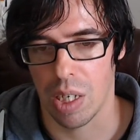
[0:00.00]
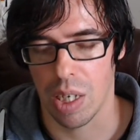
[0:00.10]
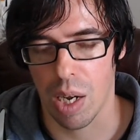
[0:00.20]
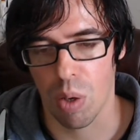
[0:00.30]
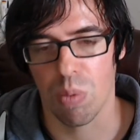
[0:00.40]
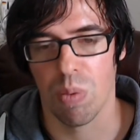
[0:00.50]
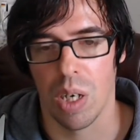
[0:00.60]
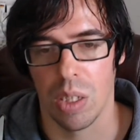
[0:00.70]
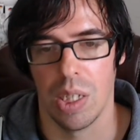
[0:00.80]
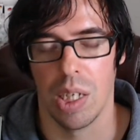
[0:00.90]
how
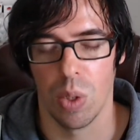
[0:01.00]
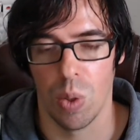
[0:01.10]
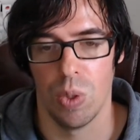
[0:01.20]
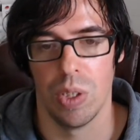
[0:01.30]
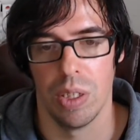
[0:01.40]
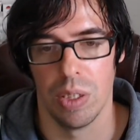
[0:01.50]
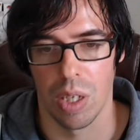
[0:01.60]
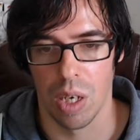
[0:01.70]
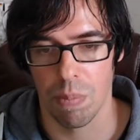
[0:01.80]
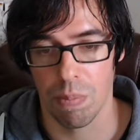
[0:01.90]
far technology has
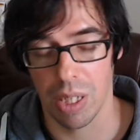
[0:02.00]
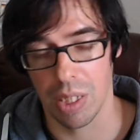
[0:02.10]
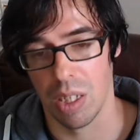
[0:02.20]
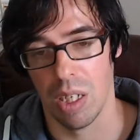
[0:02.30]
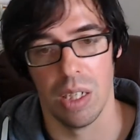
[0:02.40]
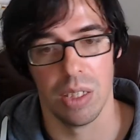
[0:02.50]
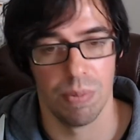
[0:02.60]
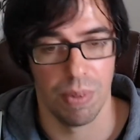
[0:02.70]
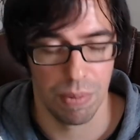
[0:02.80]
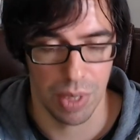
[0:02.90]
come in the last
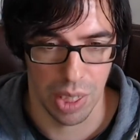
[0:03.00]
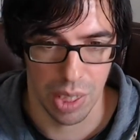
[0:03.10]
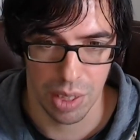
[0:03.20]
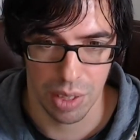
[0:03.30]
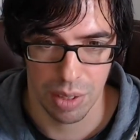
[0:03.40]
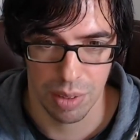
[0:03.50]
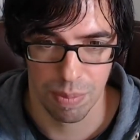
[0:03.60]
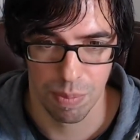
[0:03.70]
50 years,